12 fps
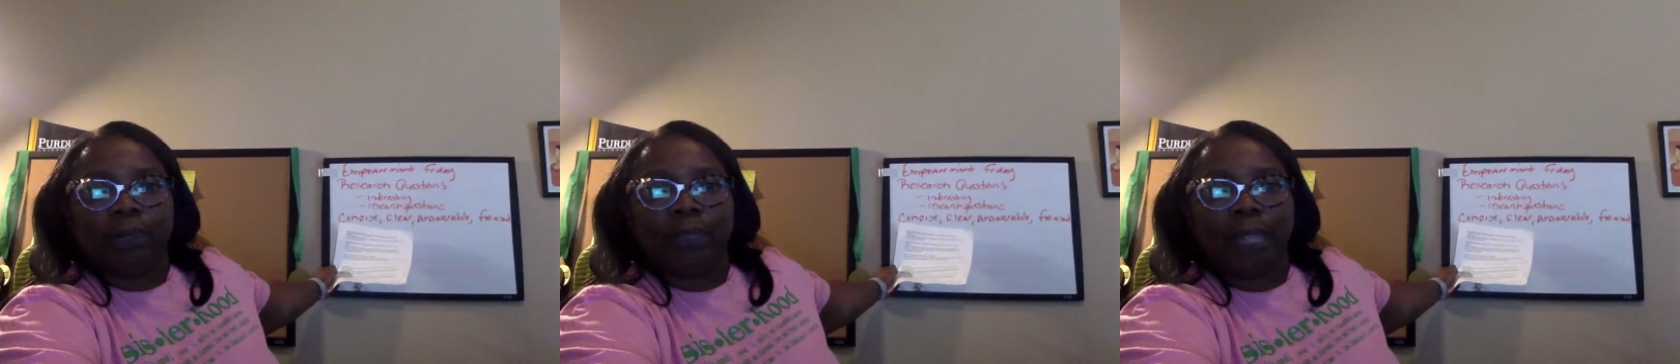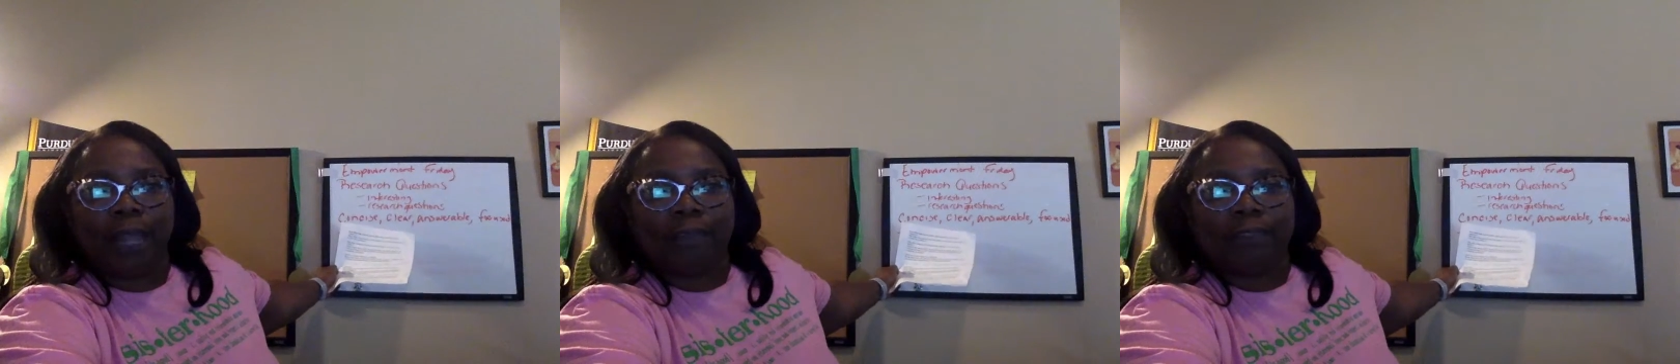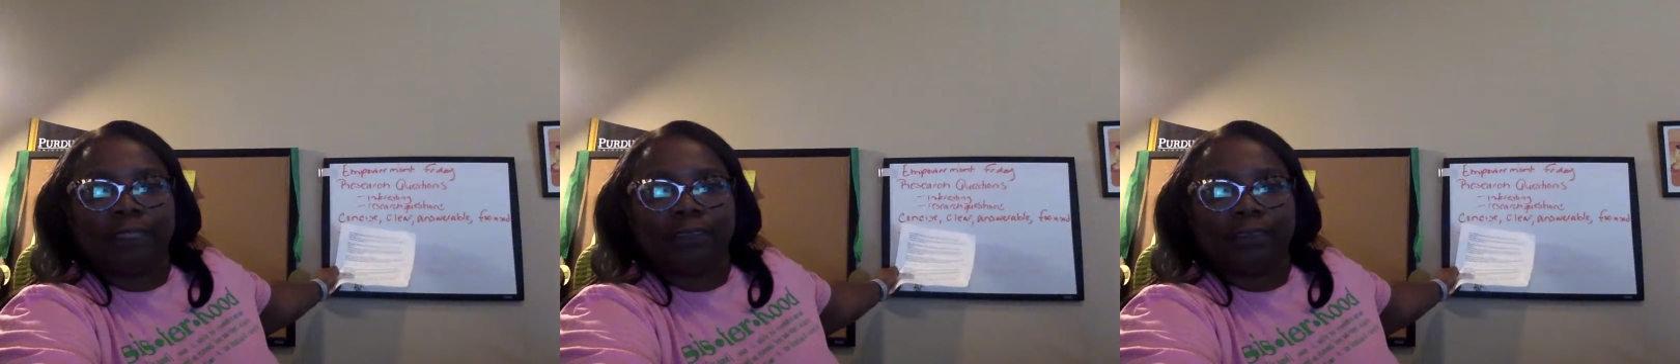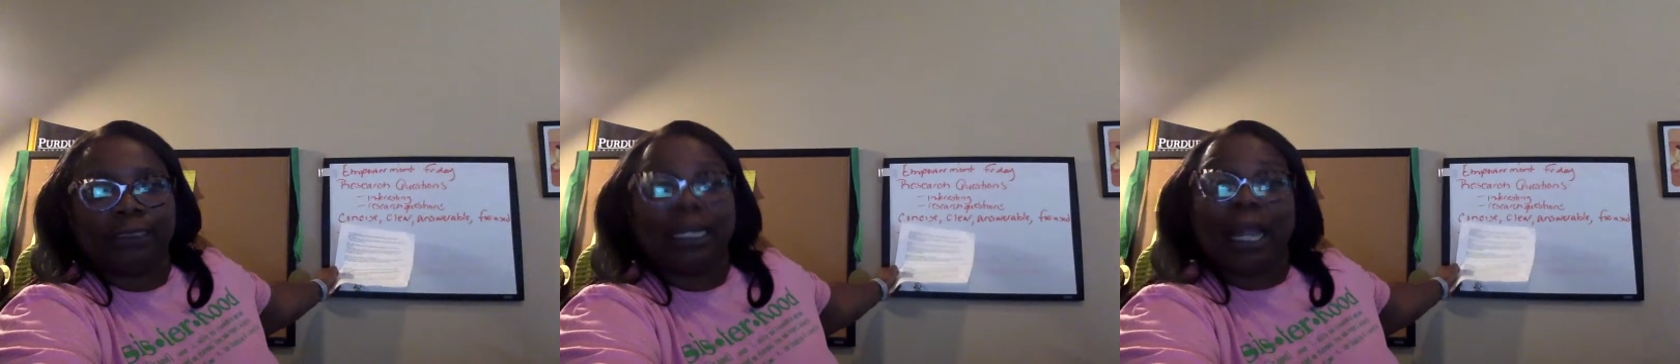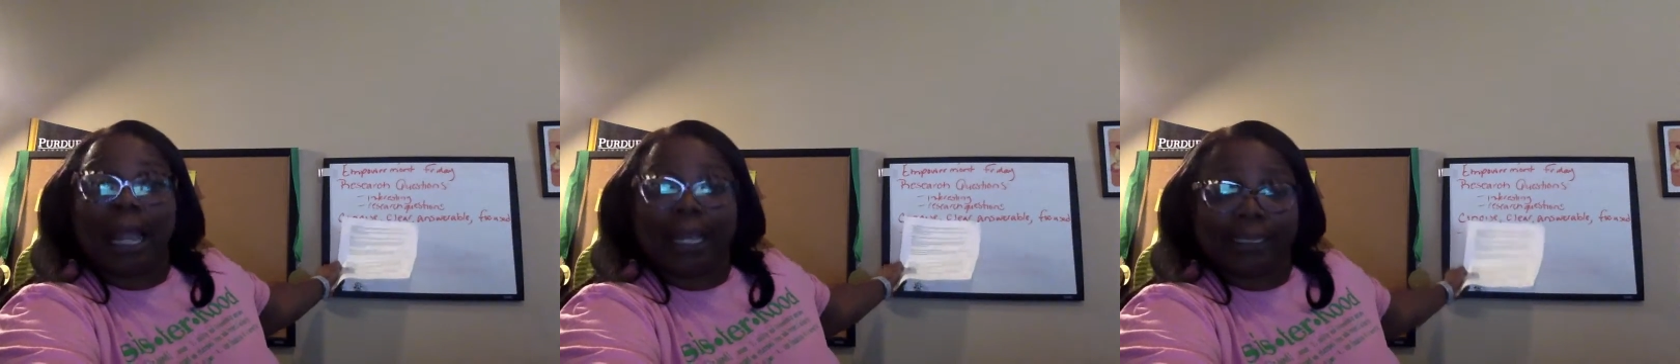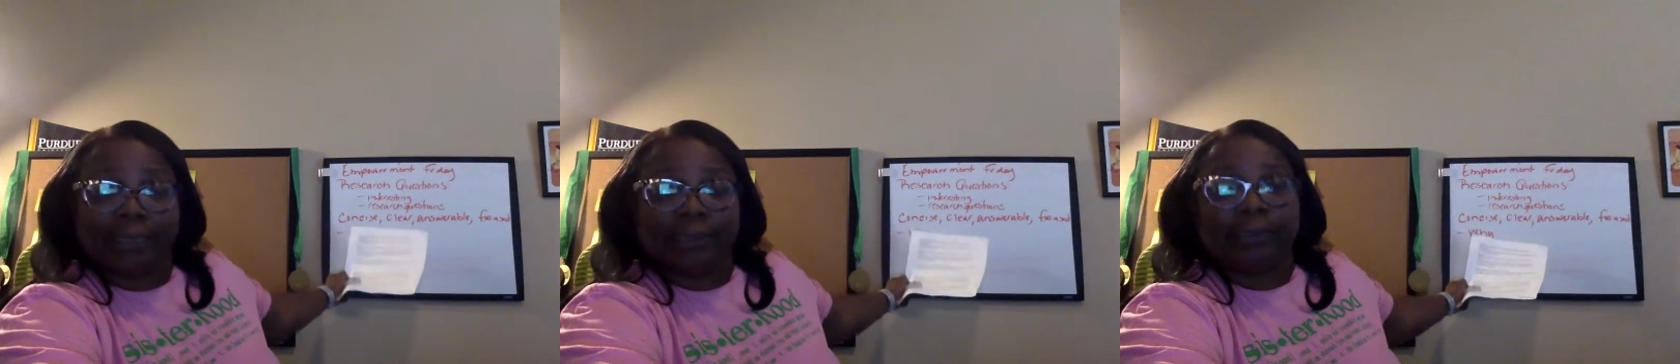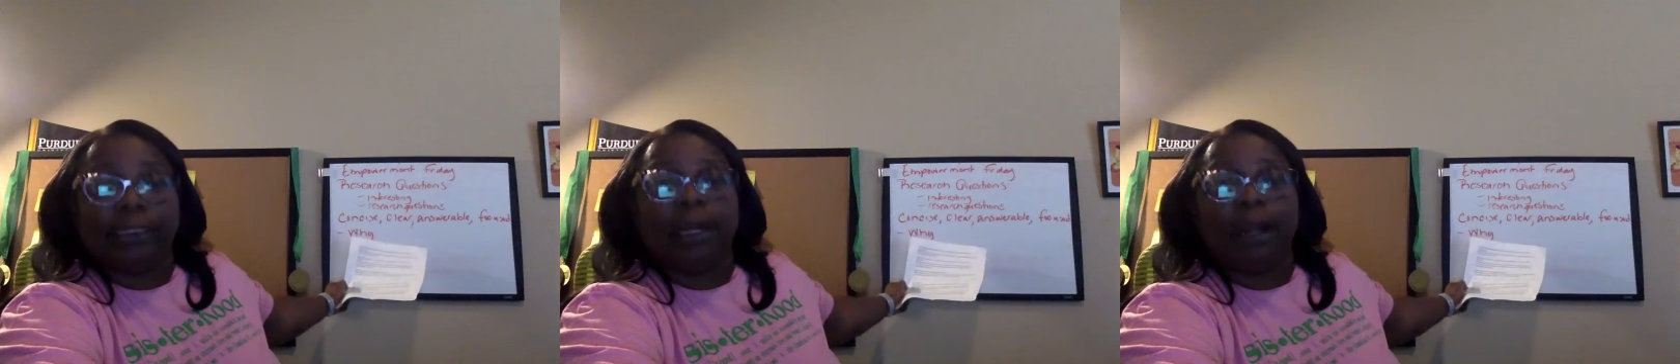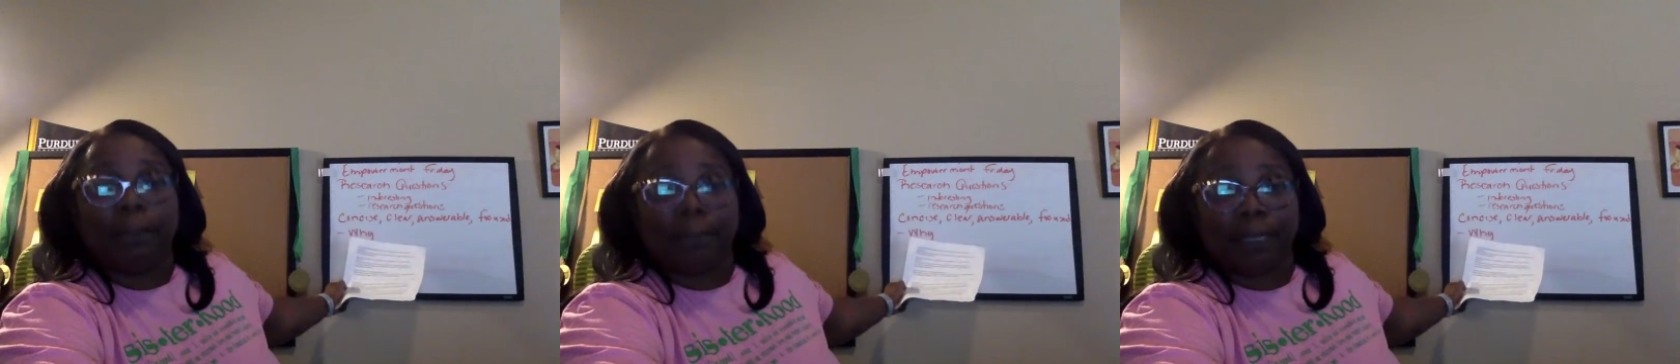we have listed? And is it
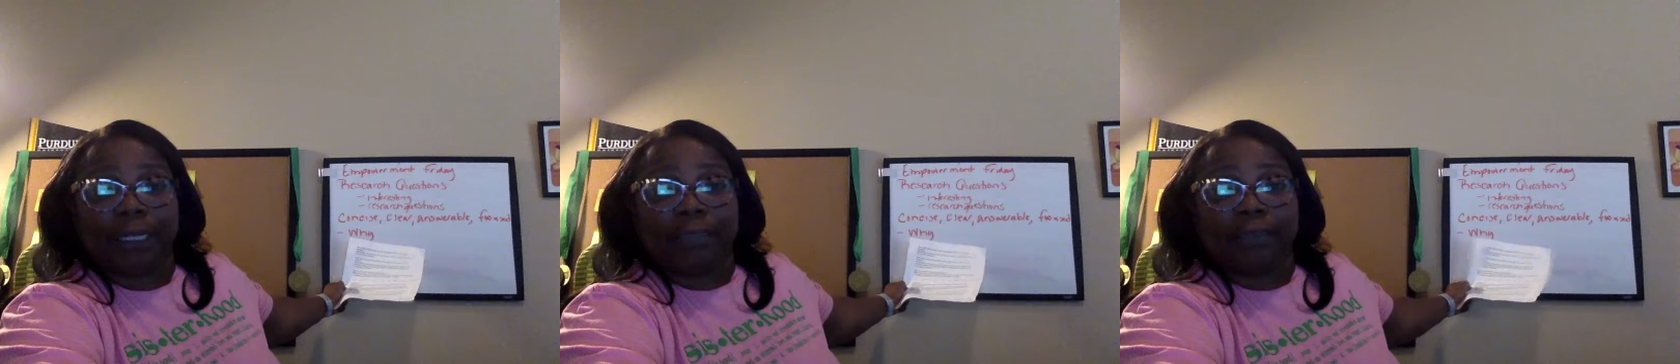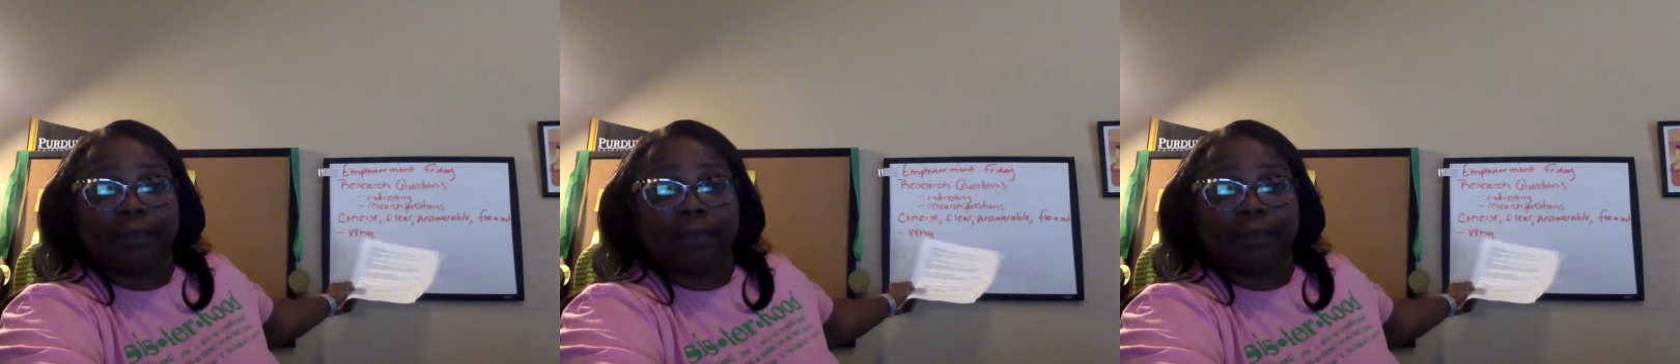complex?